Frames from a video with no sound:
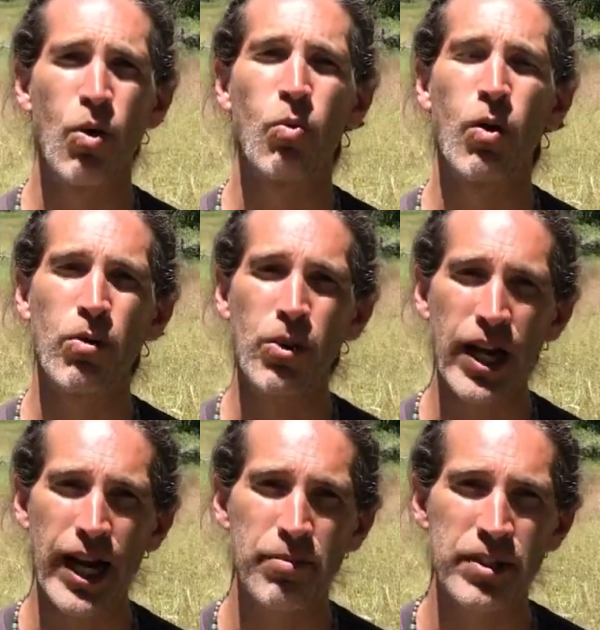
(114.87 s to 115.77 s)
what will
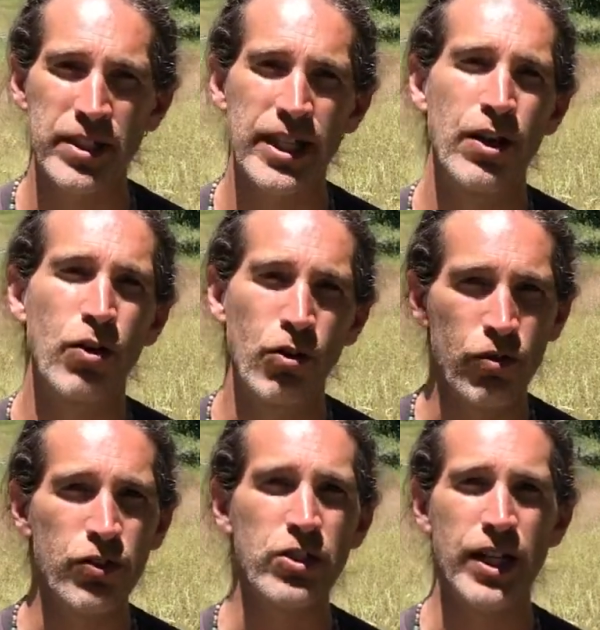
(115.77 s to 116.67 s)
happen is that
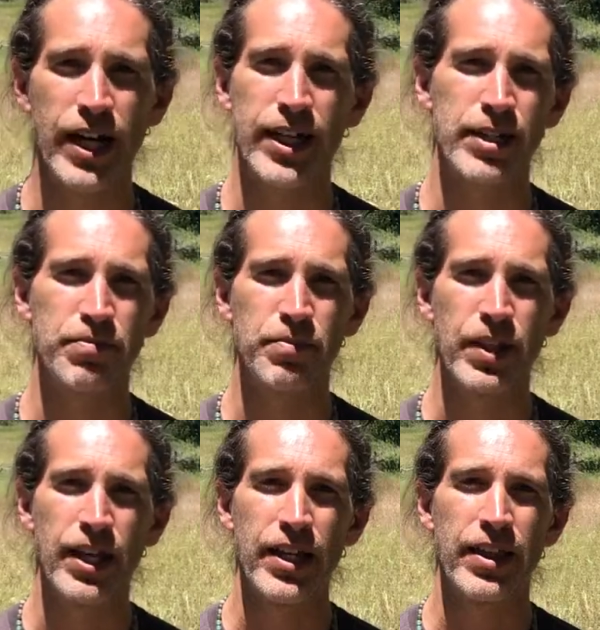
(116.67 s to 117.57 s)
over time,
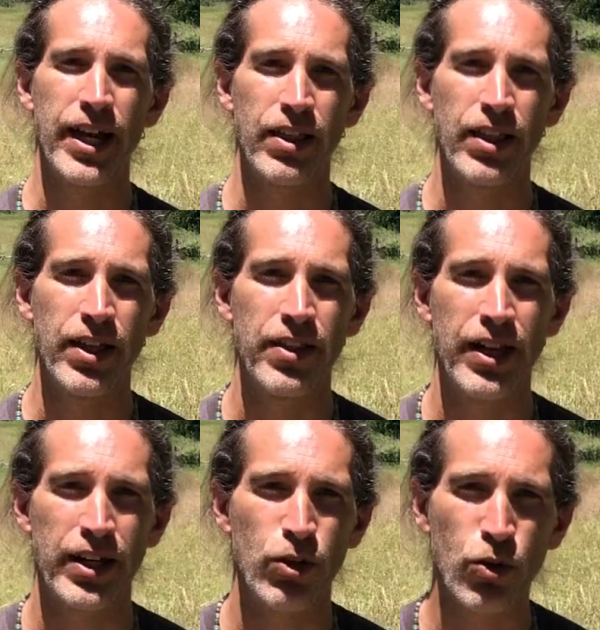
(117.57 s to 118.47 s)
that
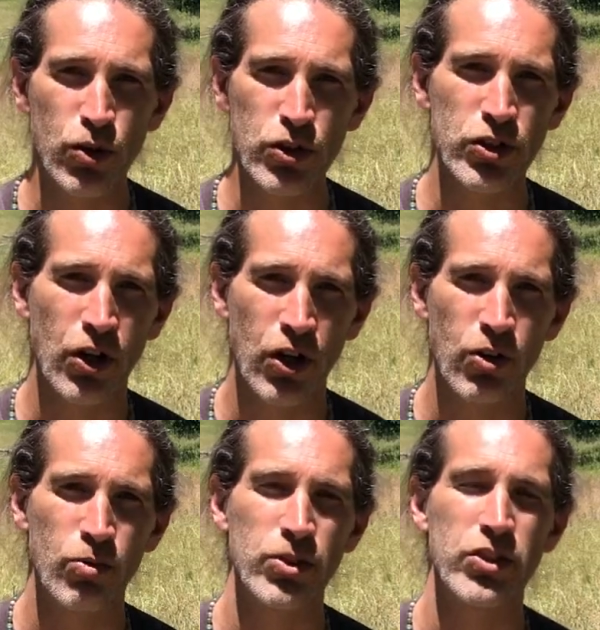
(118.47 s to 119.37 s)

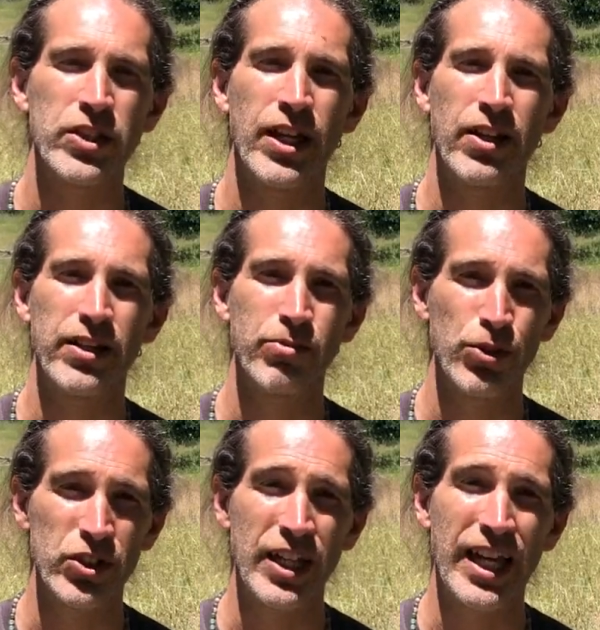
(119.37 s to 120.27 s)
cortisol will
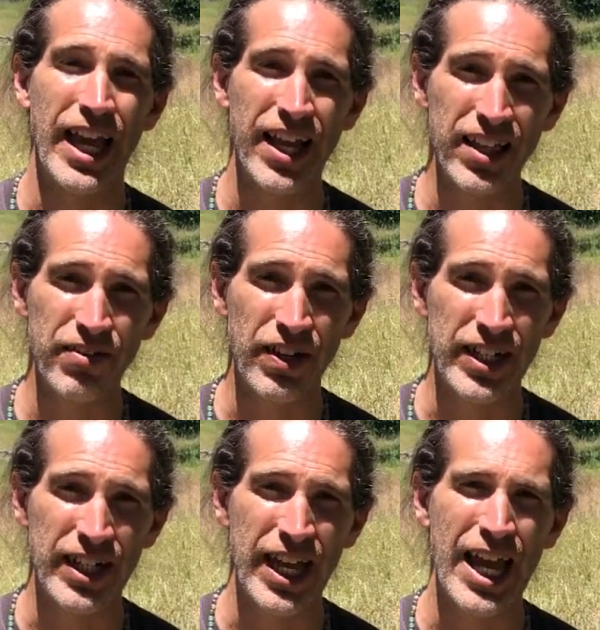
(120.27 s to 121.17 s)
stay
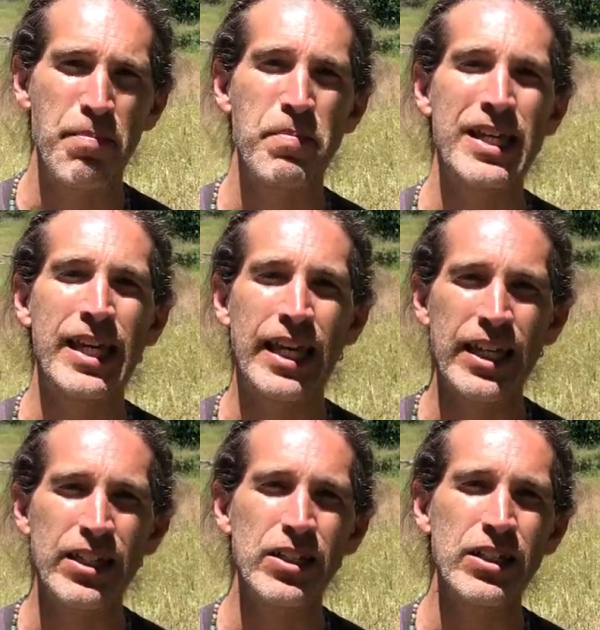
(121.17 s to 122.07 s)
elevated and
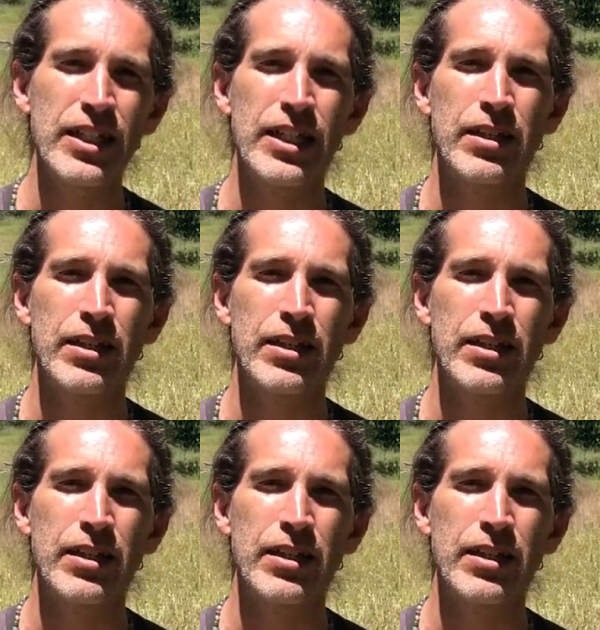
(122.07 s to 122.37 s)
begin to